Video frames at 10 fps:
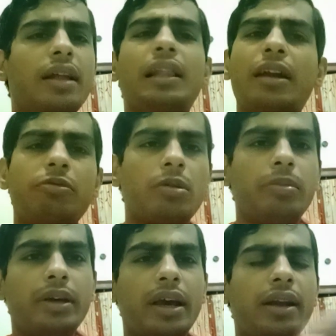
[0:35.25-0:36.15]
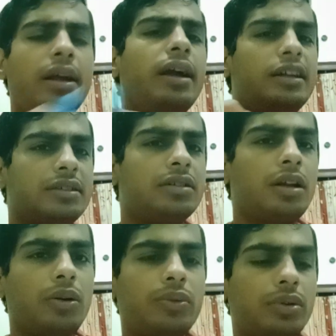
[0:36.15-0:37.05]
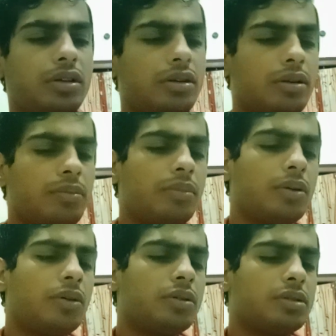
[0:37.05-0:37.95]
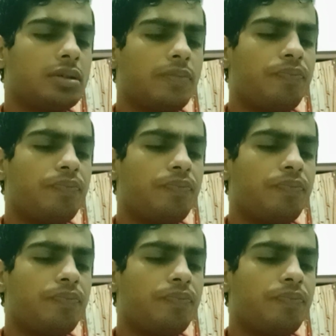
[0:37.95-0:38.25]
That will be an additional note because